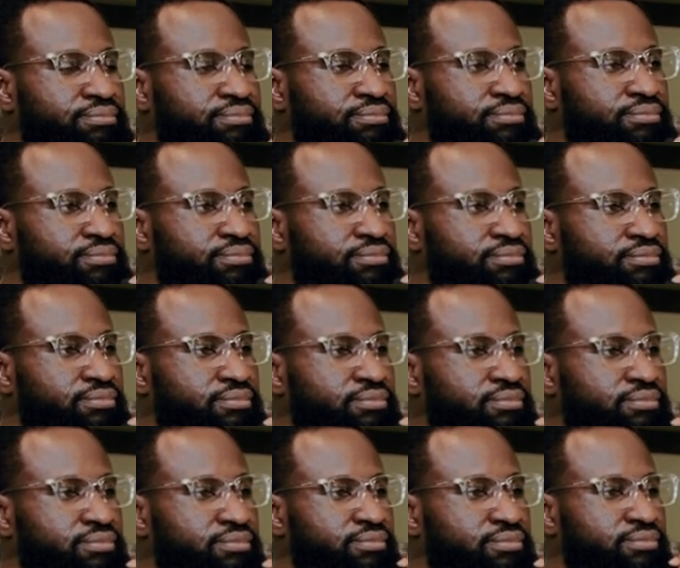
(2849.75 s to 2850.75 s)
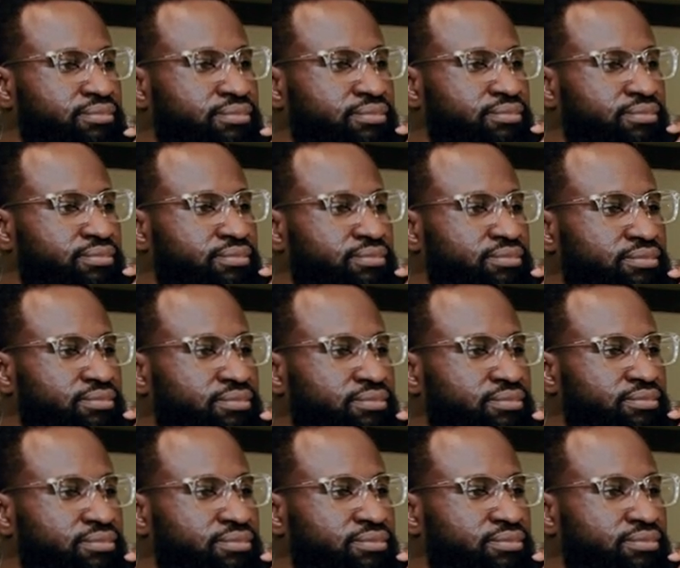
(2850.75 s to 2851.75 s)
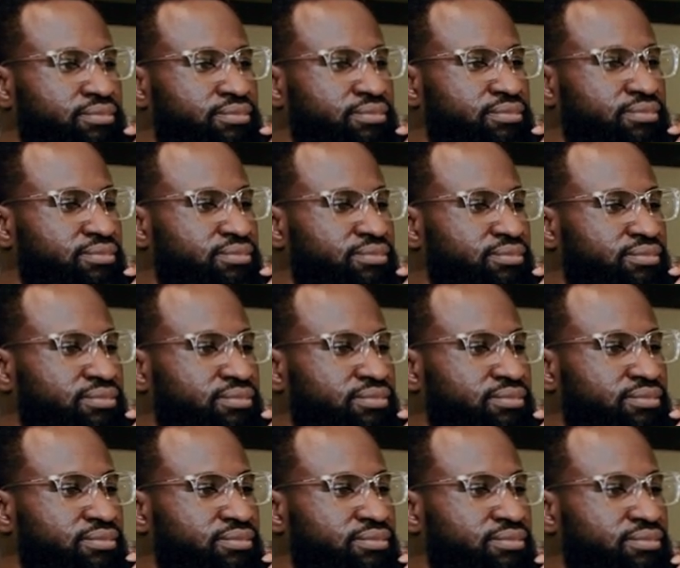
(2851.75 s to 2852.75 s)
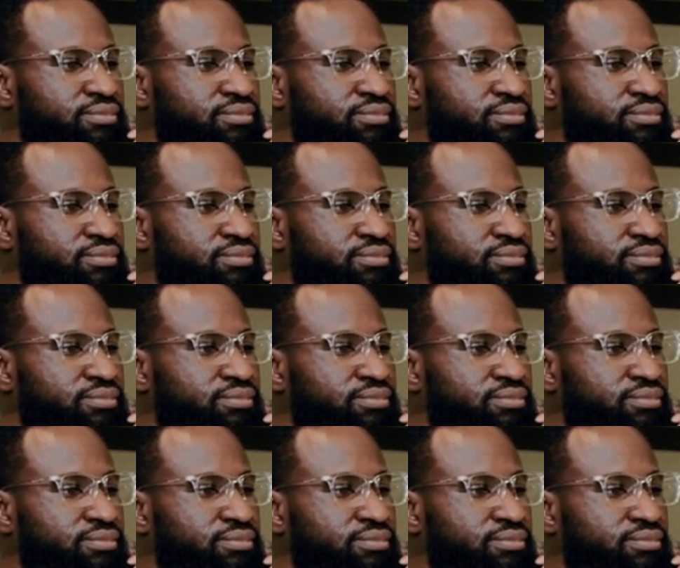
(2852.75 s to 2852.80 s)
(silent)